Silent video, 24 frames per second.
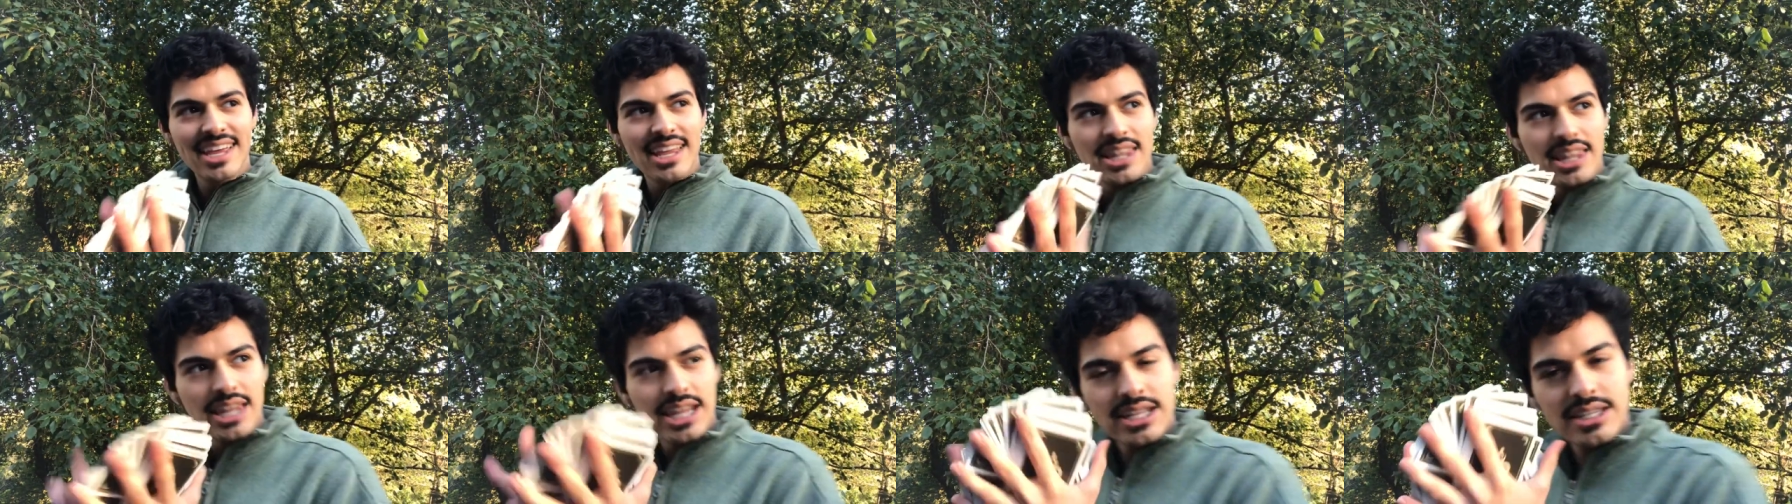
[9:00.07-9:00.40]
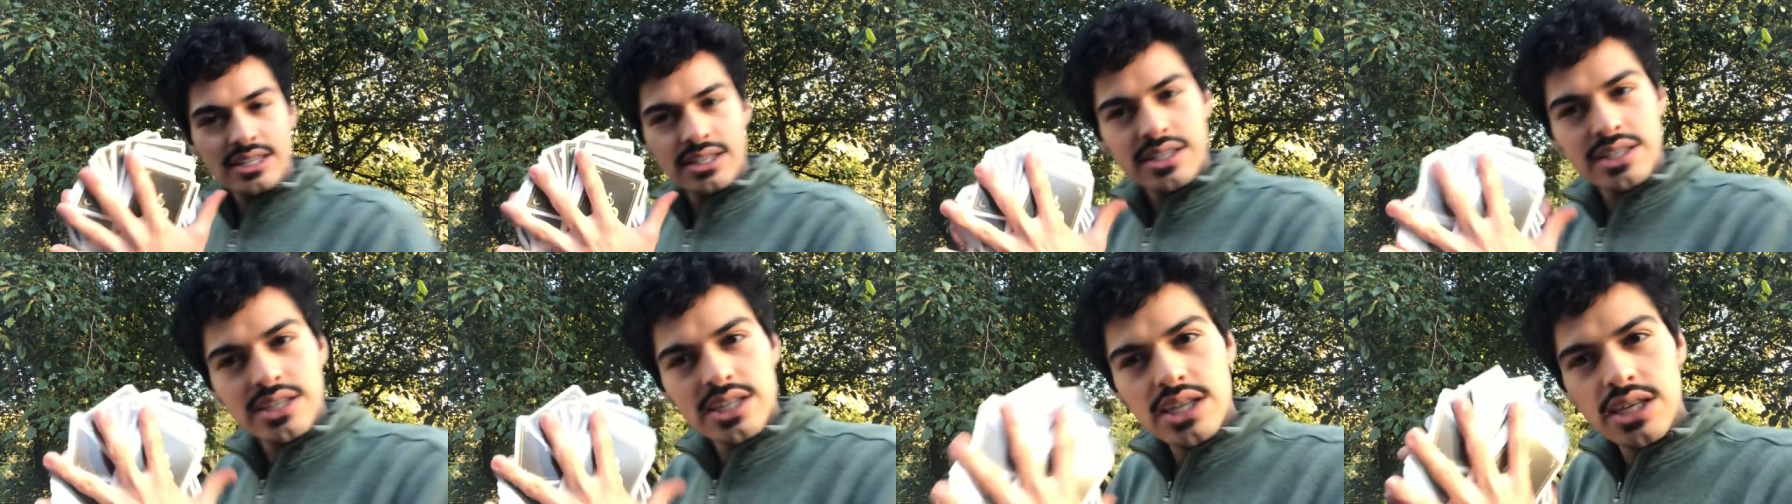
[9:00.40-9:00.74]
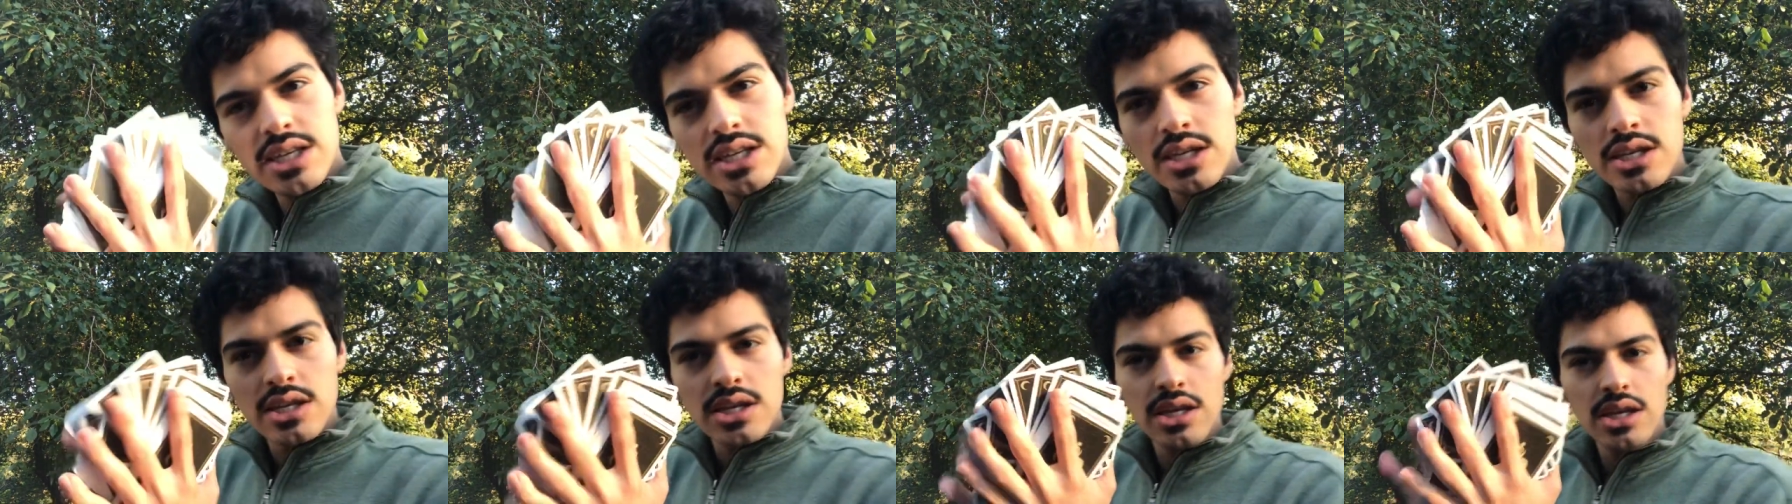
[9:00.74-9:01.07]
Let's
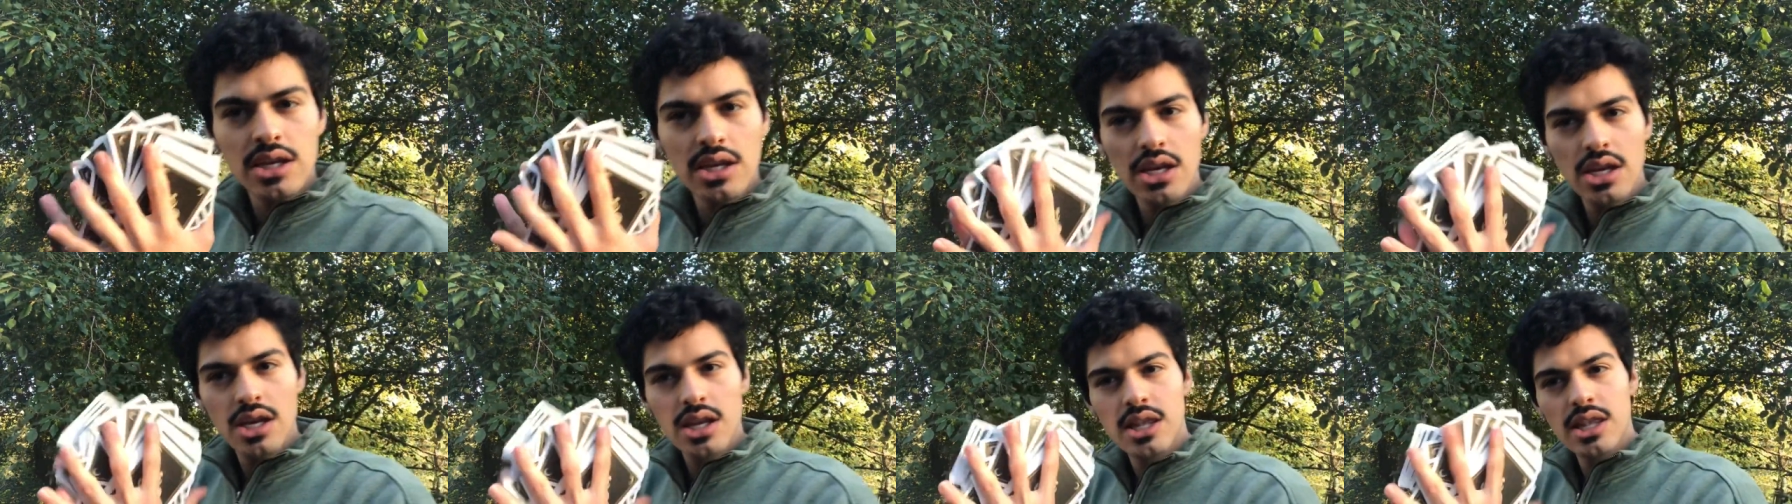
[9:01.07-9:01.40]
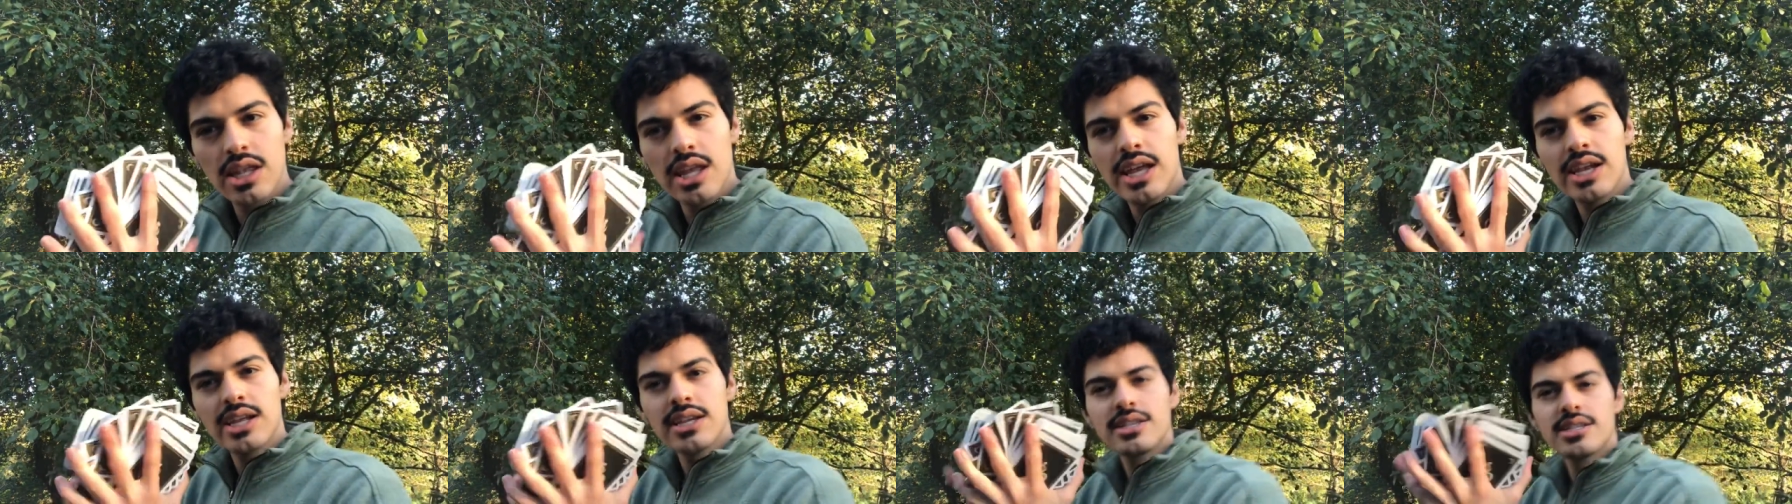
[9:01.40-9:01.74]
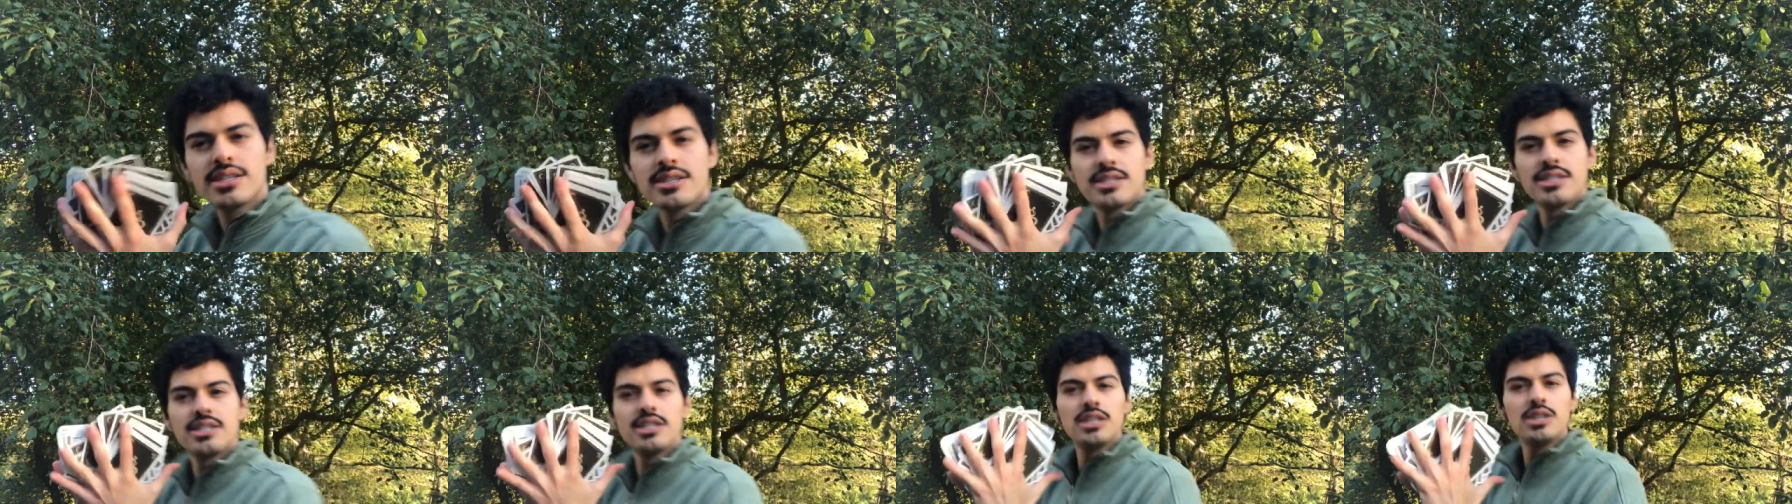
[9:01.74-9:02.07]
see. Let us
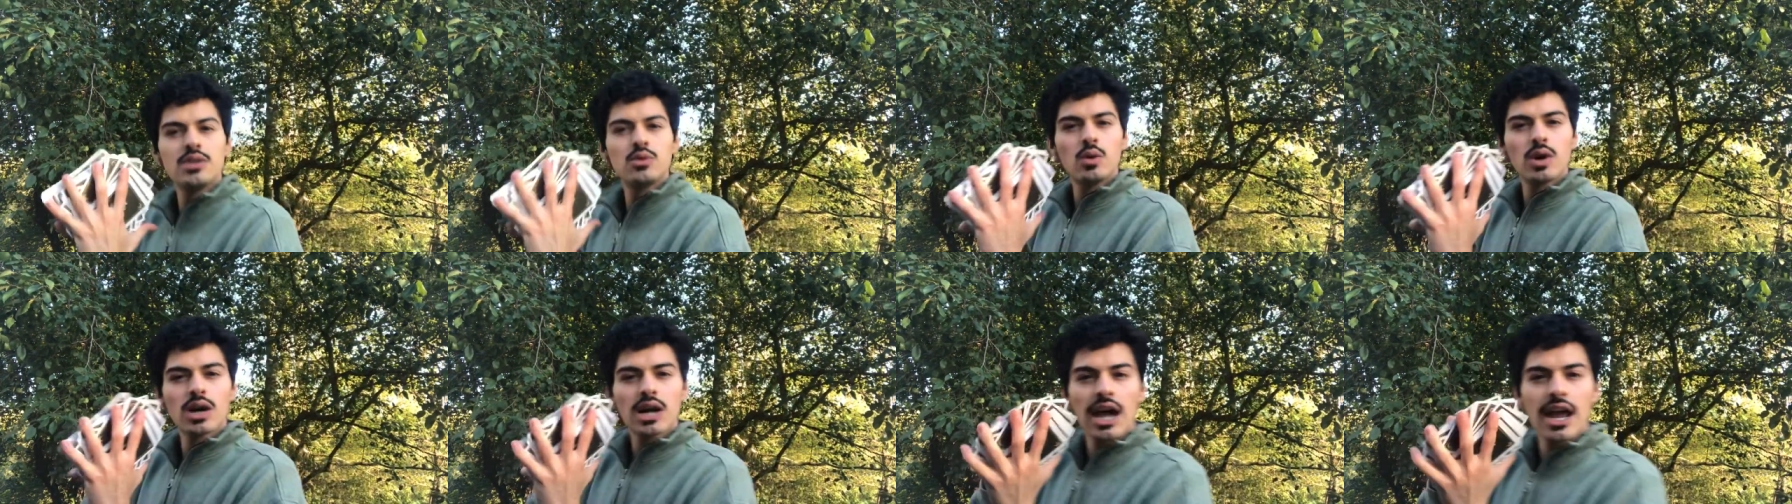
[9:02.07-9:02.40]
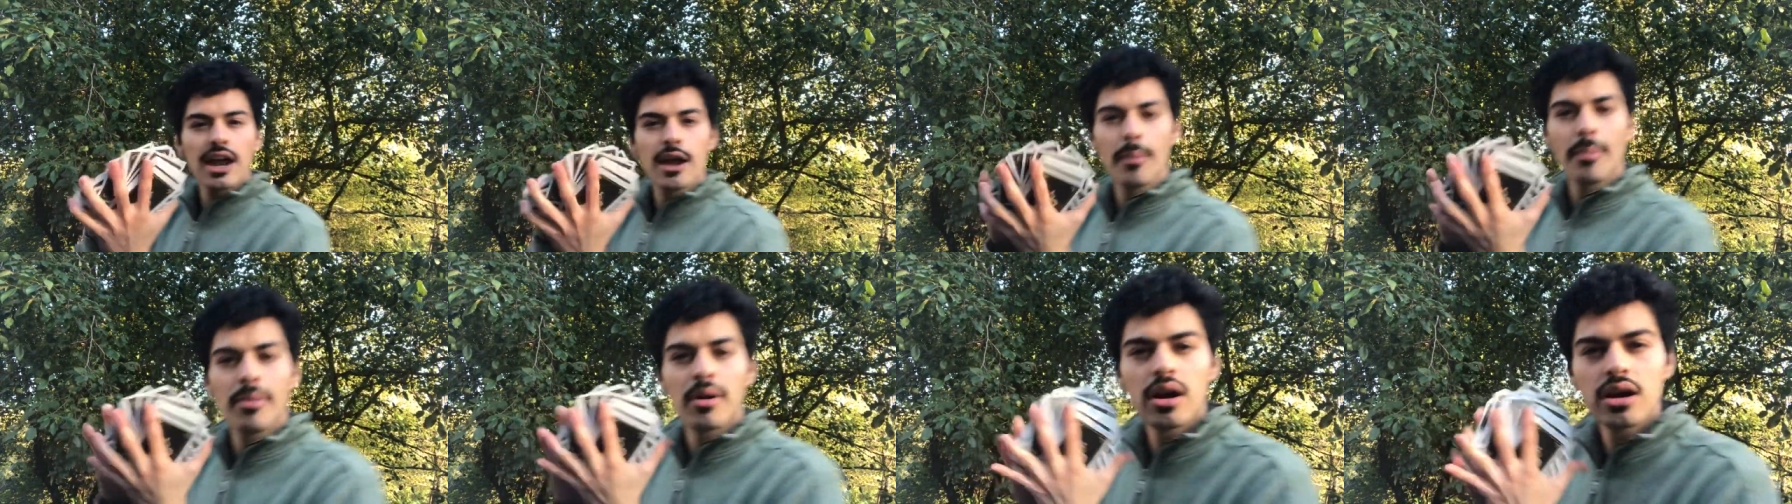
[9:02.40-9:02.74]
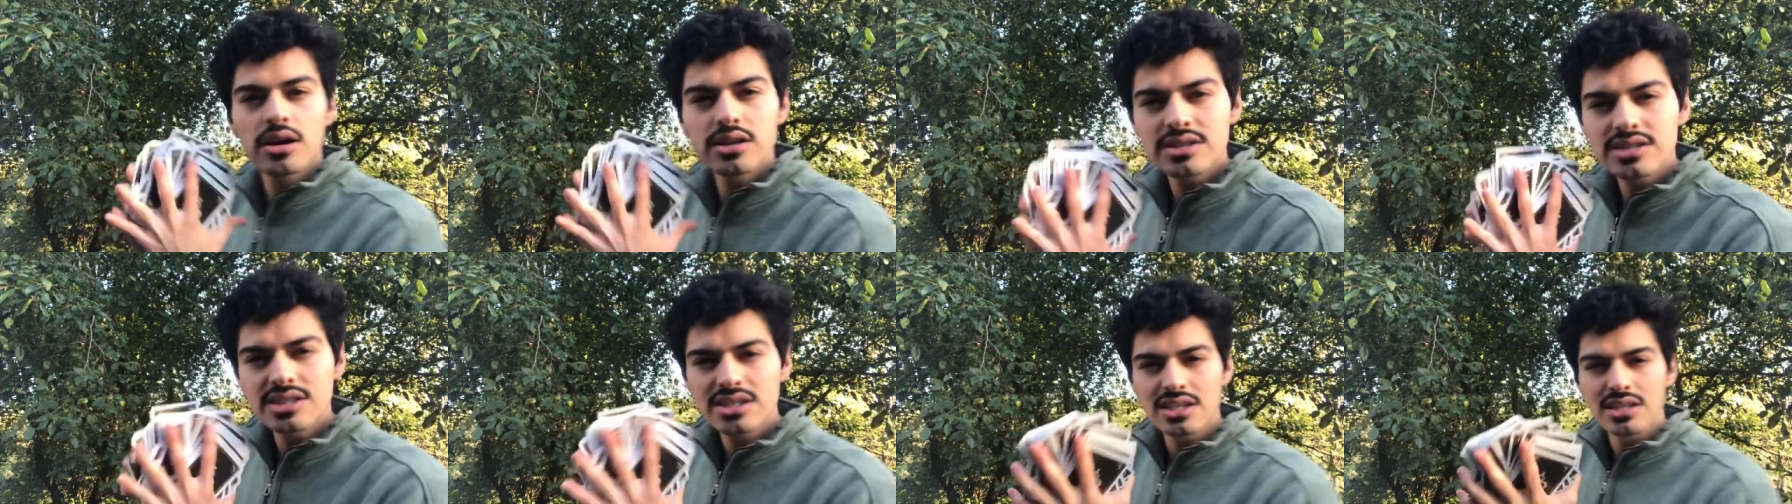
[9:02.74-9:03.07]
see what kind of
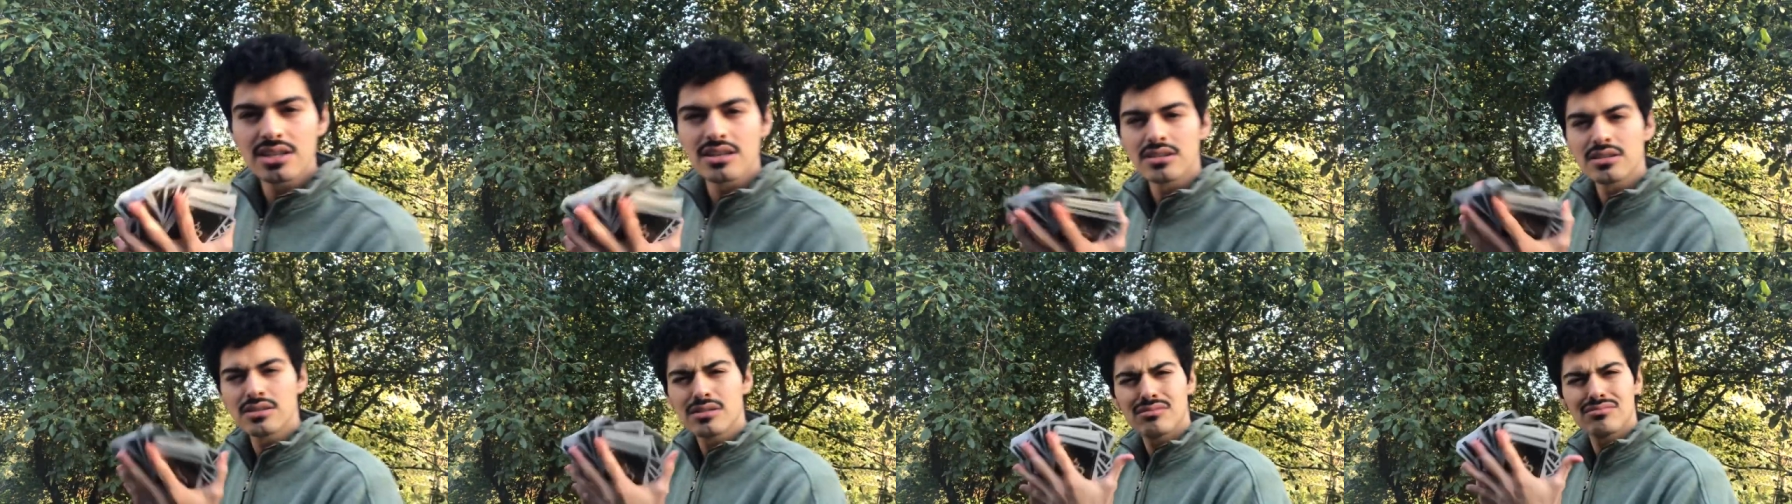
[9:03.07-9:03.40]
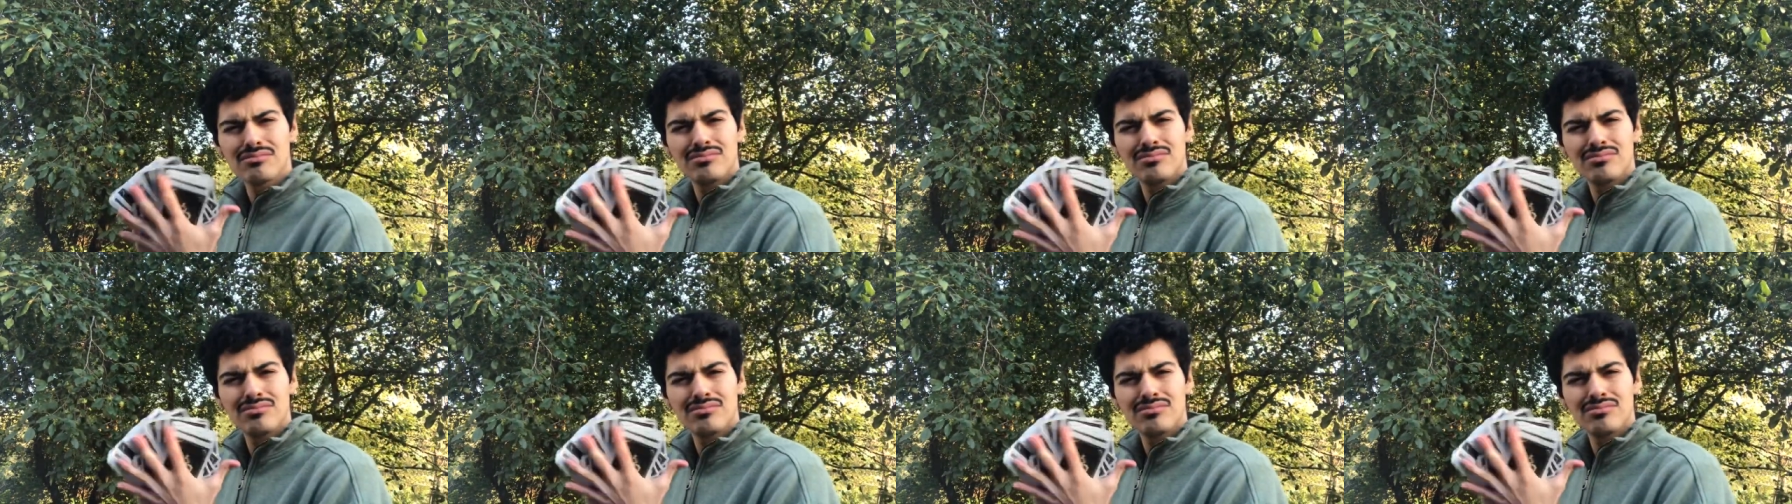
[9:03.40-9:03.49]
person.